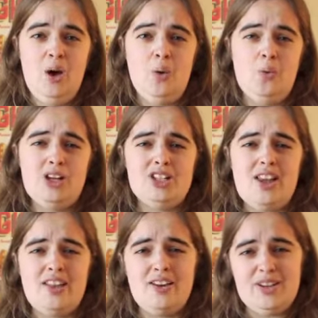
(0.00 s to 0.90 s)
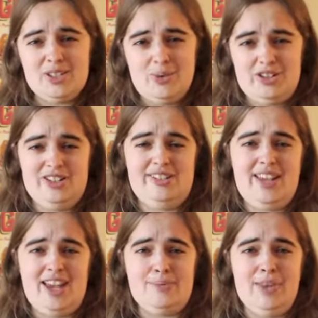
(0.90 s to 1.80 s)
which I could also
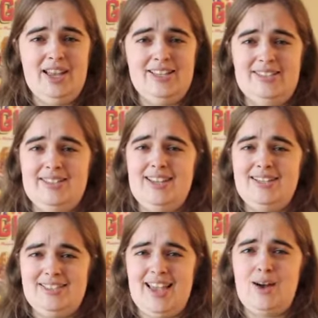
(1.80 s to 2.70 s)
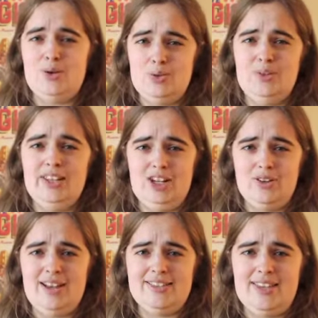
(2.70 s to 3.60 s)
understand because it does sound really
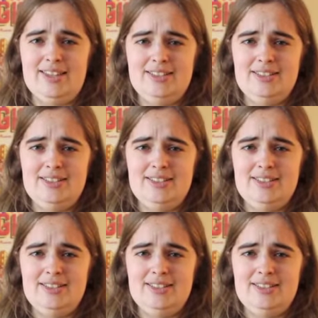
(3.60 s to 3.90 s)
crazy.